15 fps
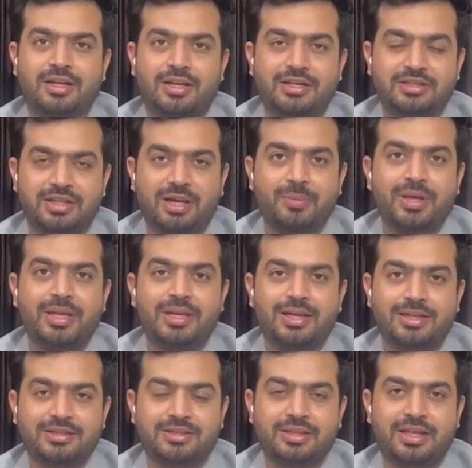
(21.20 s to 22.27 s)
in slum
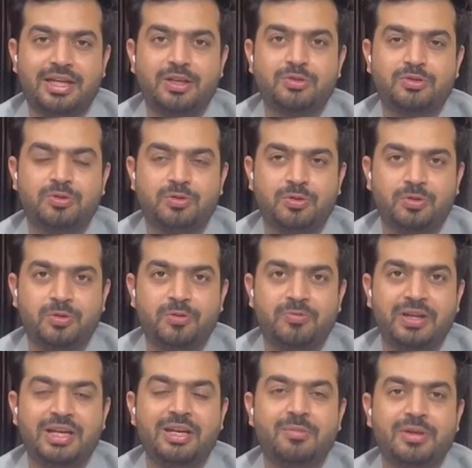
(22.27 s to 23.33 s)
areas and I used to do on a
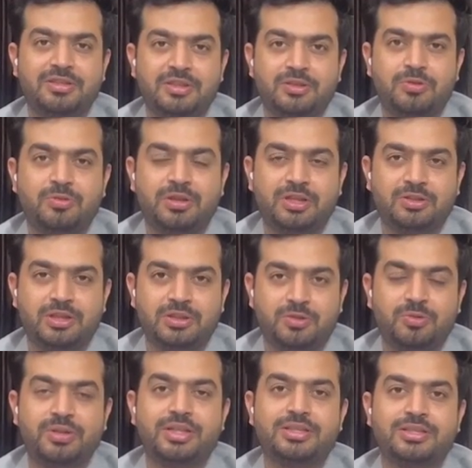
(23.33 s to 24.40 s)
weekly basis to teach the
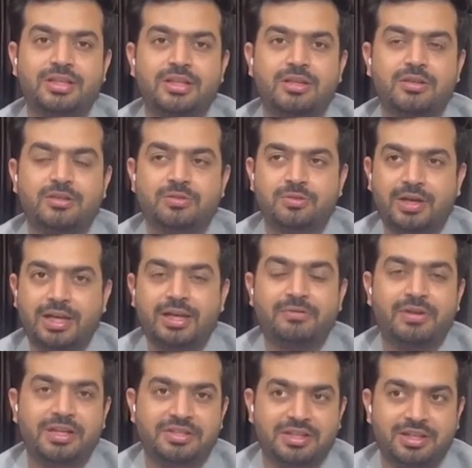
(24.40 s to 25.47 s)
students. So I love
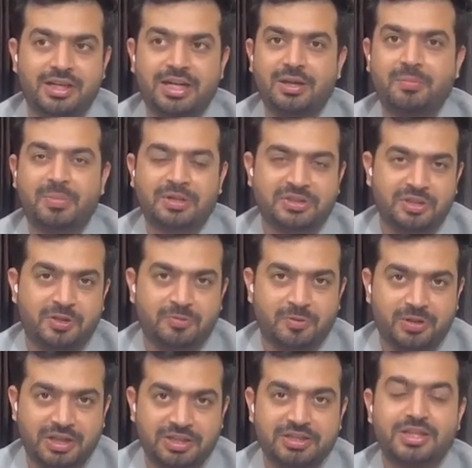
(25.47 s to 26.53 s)
teaching and I am passionate
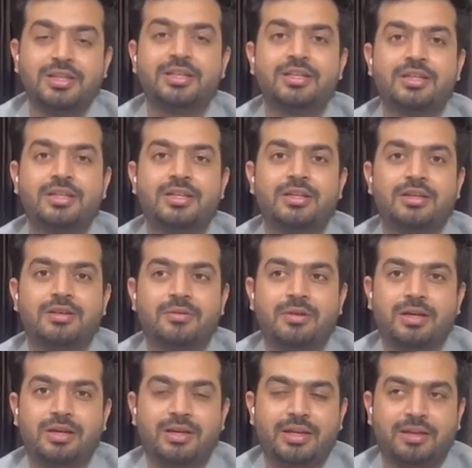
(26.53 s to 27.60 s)
for teaching.
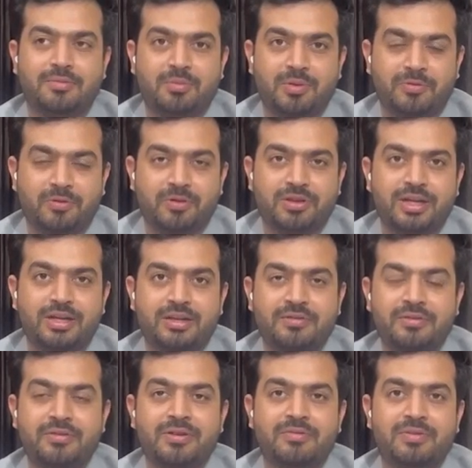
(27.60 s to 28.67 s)
Like before that,
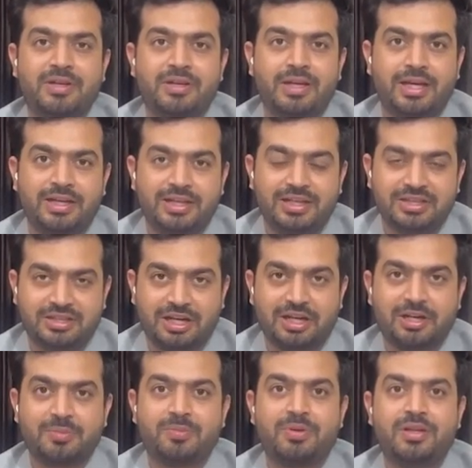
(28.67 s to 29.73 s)
I did a
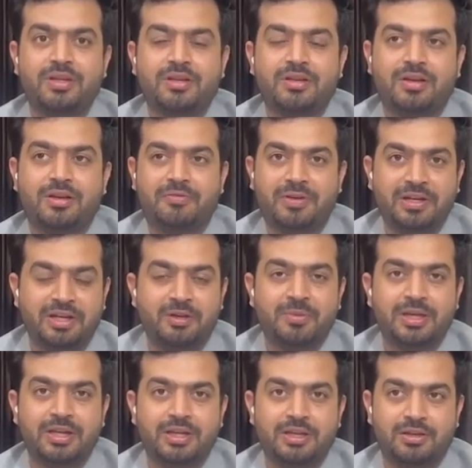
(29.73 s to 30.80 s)
startup. Funded
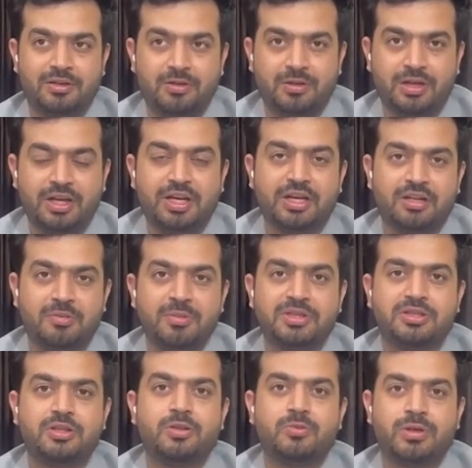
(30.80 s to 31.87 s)
by cricketer
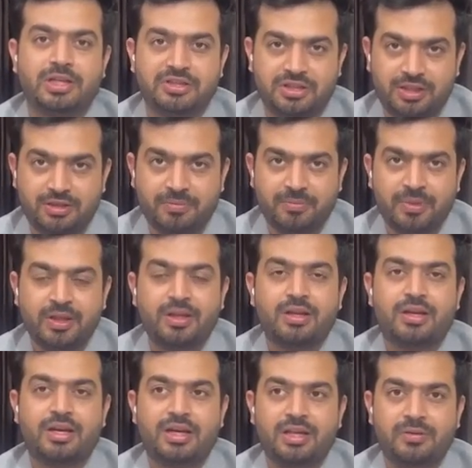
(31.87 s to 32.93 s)
Mr. Yuvraj Singh,
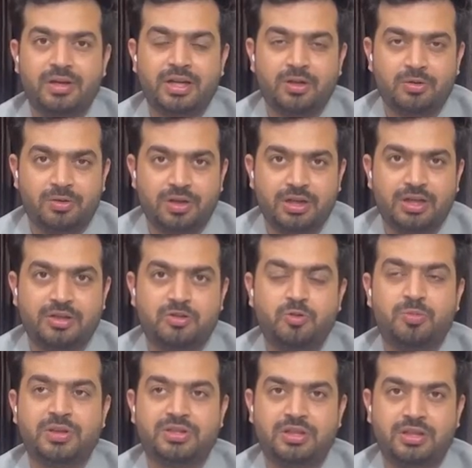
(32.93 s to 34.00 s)
and even I wrote
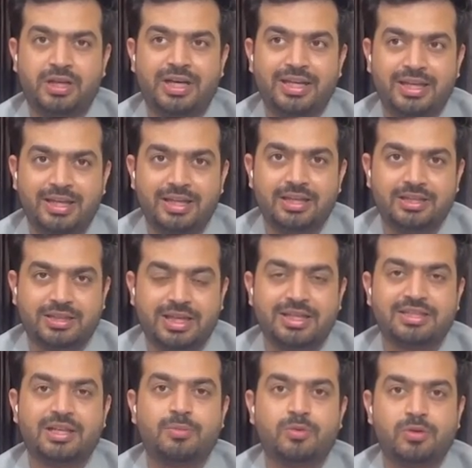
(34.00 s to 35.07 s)
UPSC IES
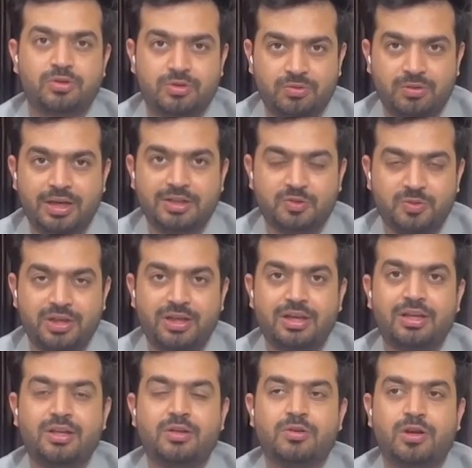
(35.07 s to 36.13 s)
exam also as well.
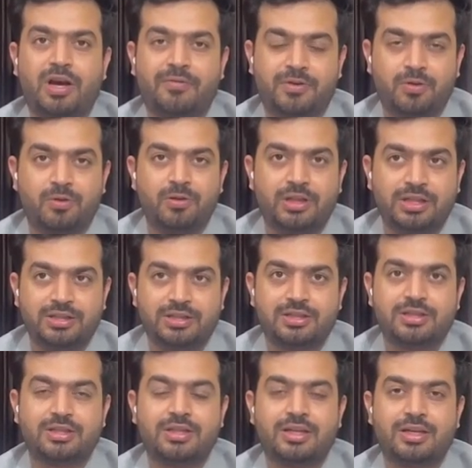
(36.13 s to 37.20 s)
After all
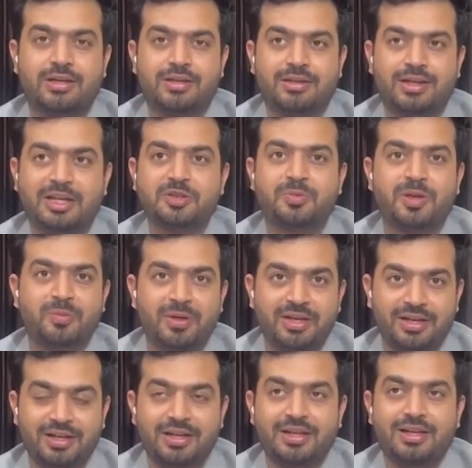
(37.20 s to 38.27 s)
this
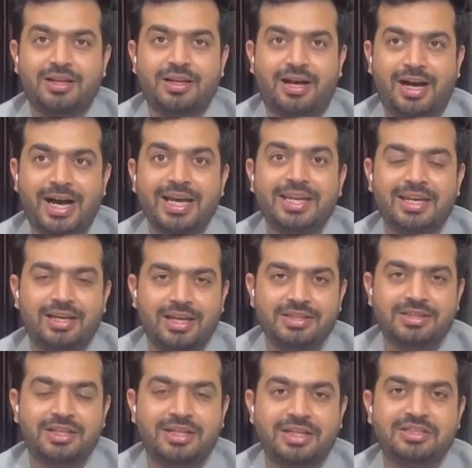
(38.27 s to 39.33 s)
experimental, I
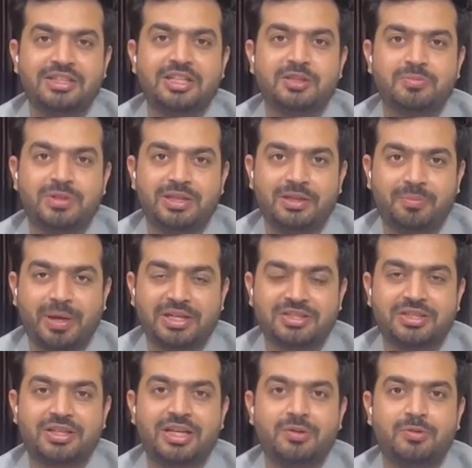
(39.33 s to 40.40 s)
realized that teaching is my
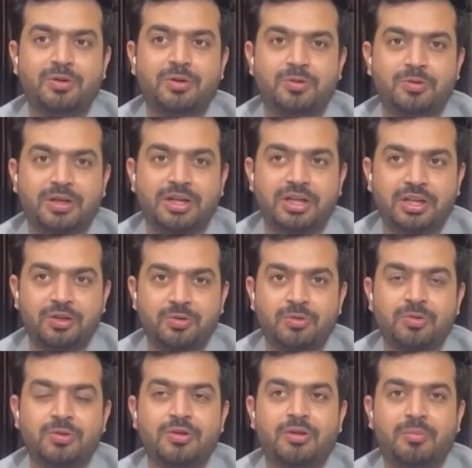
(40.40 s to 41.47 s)
passion. I want to continue
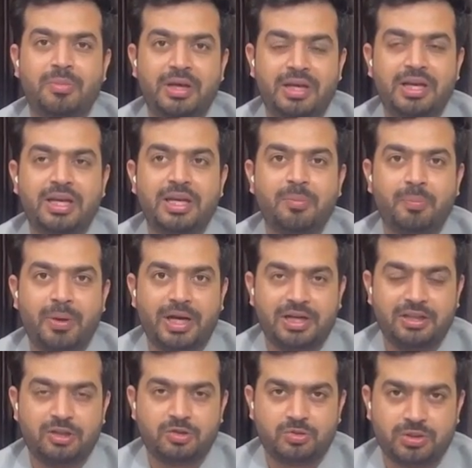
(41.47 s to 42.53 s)
making an impact
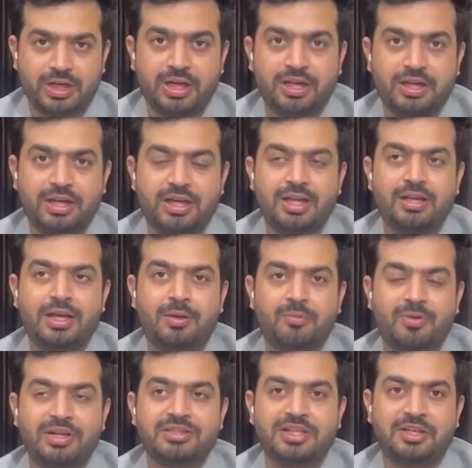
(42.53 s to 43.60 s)
in the society, and I am
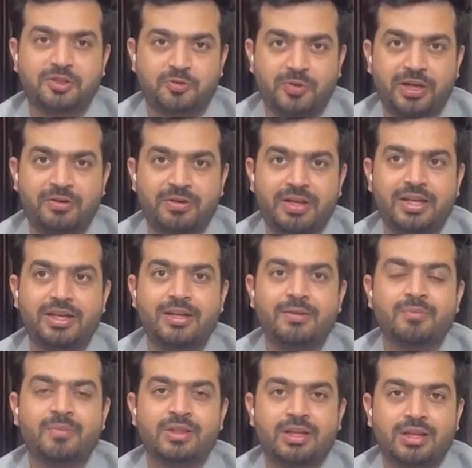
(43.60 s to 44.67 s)
very satisfied when
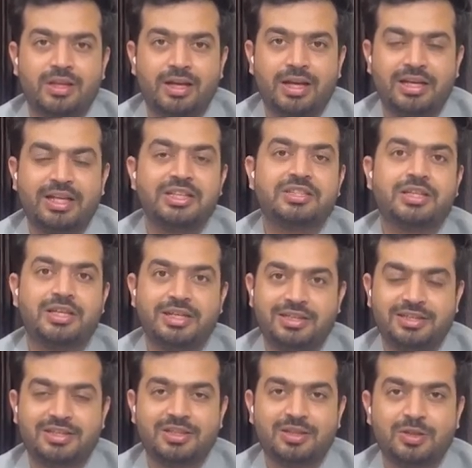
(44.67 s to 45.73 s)
I teach the
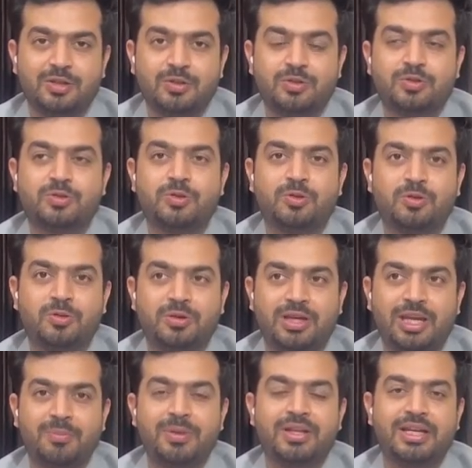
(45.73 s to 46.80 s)
kids. So
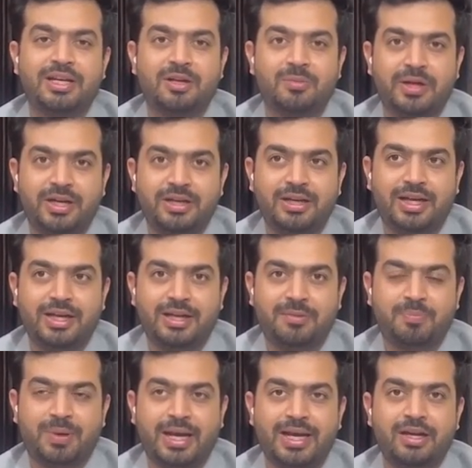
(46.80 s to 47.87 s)
keeping that in mind, I
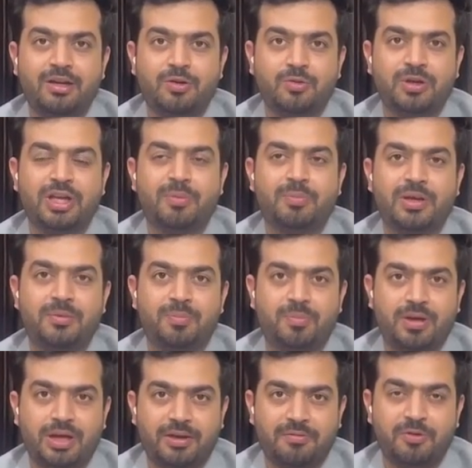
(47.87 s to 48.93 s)
planned to keep my
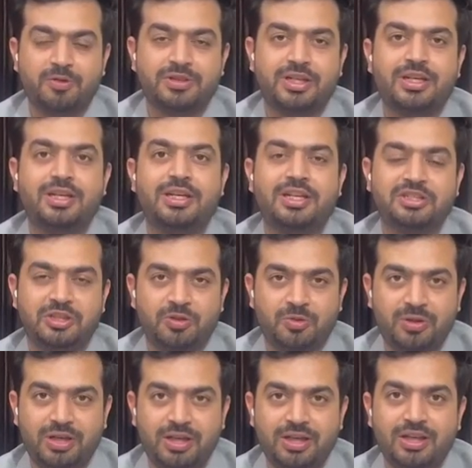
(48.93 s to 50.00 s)
future in teaching
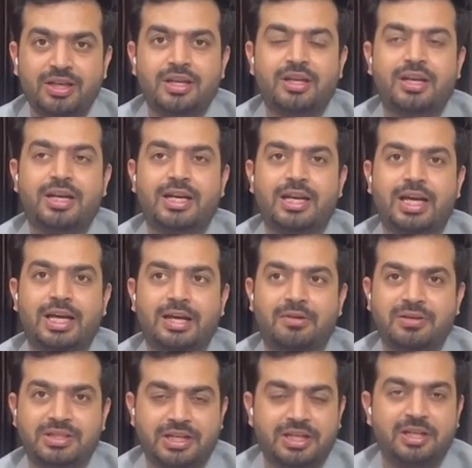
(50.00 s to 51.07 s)
only, and
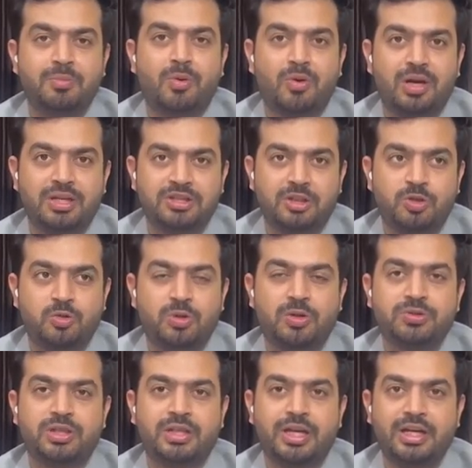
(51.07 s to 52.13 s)
we started Modulus in
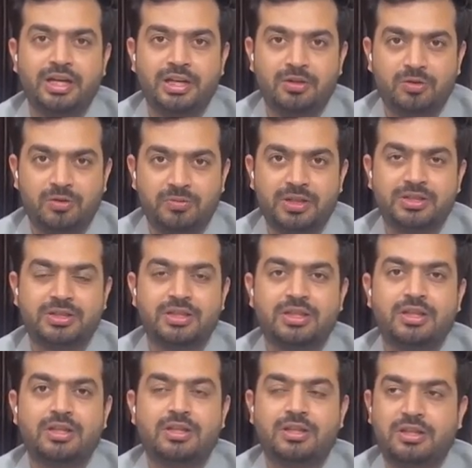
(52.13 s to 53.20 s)
2019 onwards.
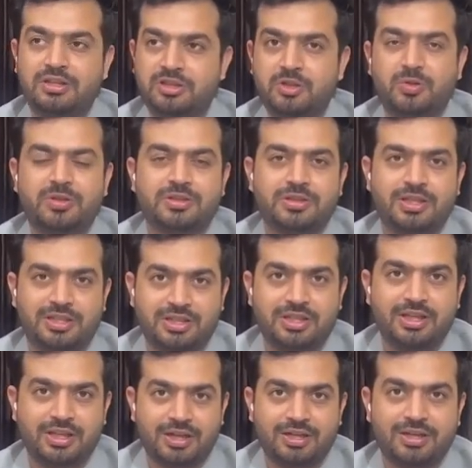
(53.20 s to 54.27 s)
This is our sixth
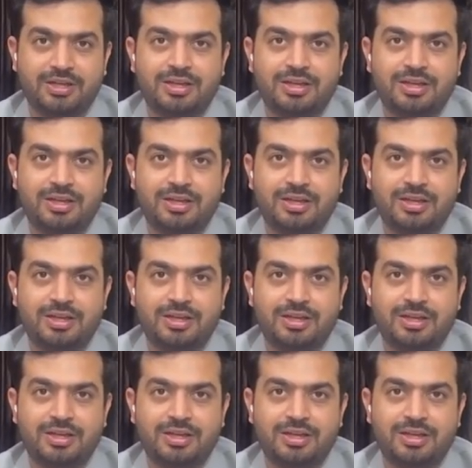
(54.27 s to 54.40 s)
year,